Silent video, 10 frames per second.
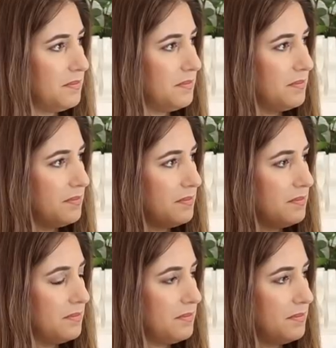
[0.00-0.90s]

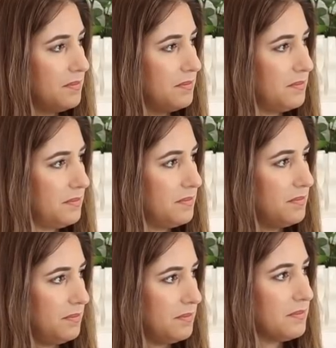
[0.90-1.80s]

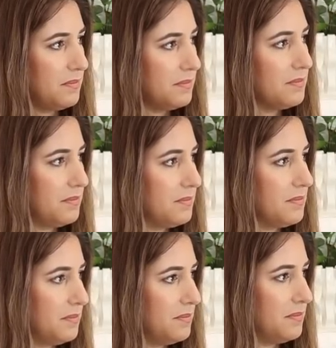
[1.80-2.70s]

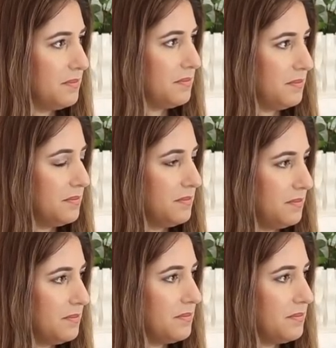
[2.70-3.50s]
[no speech]